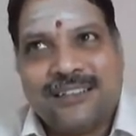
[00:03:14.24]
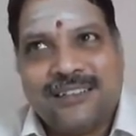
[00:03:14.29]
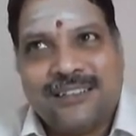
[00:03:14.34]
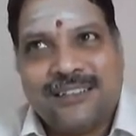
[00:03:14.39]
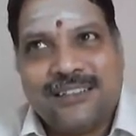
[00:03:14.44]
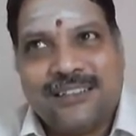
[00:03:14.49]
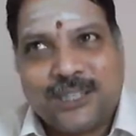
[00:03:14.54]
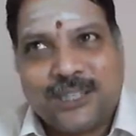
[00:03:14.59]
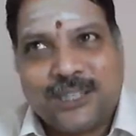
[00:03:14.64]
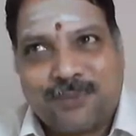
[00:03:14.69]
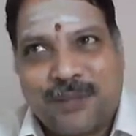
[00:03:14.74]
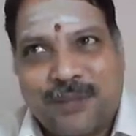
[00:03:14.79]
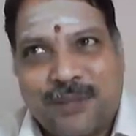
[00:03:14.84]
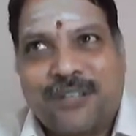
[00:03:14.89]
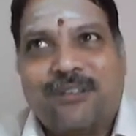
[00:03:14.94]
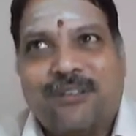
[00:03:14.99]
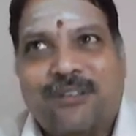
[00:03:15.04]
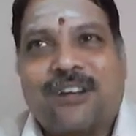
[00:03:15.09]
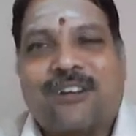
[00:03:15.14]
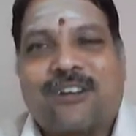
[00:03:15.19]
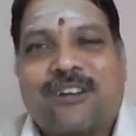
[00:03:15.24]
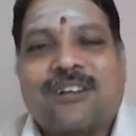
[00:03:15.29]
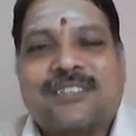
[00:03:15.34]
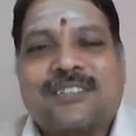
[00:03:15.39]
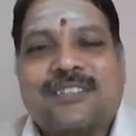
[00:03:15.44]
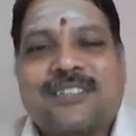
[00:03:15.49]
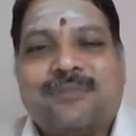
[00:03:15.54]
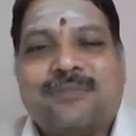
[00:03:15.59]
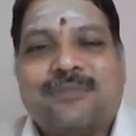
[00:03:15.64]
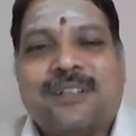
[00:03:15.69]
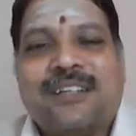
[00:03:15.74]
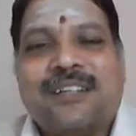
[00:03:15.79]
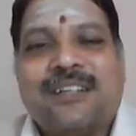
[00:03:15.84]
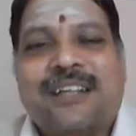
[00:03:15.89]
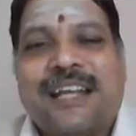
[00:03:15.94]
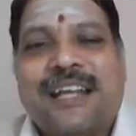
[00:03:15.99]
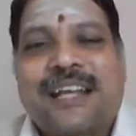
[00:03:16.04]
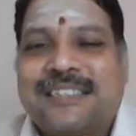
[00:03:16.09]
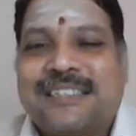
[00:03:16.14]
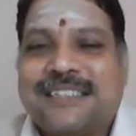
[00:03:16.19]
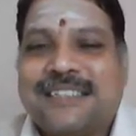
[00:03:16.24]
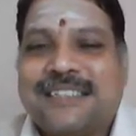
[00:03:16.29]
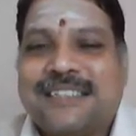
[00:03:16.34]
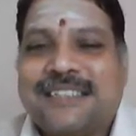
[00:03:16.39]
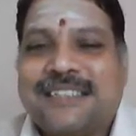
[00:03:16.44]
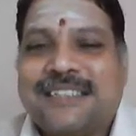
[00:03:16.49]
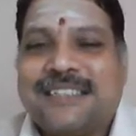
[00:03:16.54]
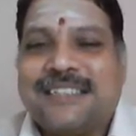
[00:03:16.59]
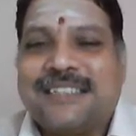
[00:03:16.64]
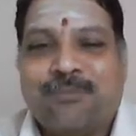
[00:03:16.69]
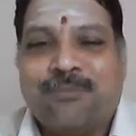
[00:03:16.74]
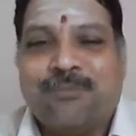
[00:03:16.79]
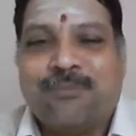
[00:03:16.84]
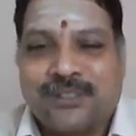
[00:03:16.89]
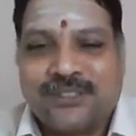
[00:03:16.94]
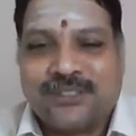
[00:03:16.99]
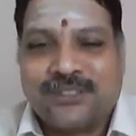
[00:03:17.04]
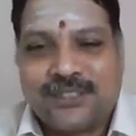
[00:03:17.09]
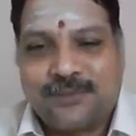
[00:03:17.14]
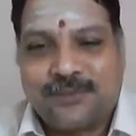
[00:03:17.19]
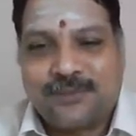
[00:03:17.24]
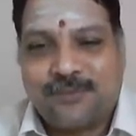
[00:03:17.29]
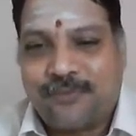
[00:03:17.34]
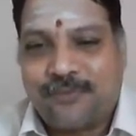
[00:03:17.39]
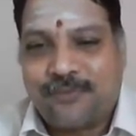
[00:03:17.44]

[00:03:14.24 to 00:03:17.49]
this particular concept gains its importance.